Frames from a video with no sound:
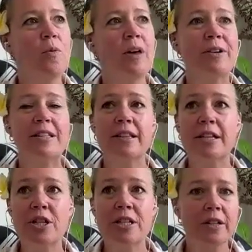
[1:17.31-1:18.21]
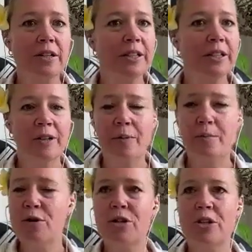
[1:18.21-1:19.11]
whether it's logistical or
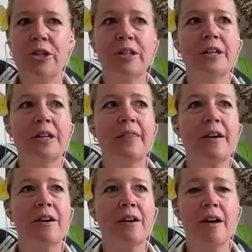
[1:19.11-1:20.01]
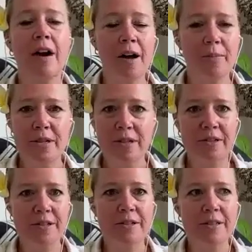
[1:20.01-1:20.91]
emotional, there are
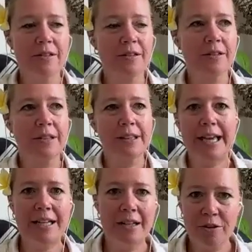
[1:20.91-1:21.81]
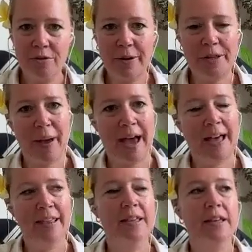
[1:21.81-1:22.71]
obstacles laden throughout the
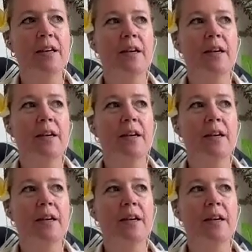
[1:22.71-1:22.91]
path